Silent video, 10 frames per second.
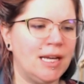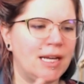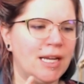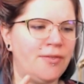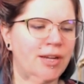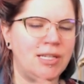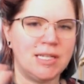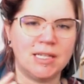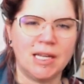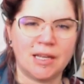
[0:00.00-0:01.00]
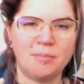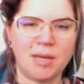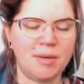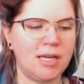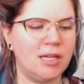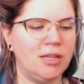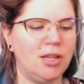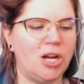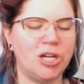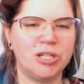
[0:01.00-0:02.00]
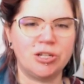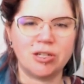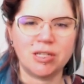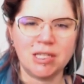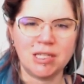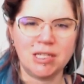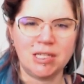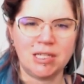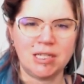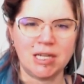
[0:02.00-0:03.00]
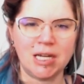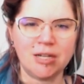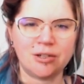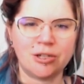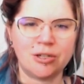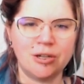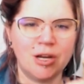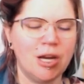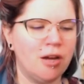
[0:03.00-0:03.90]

if I did maybe a larger stitch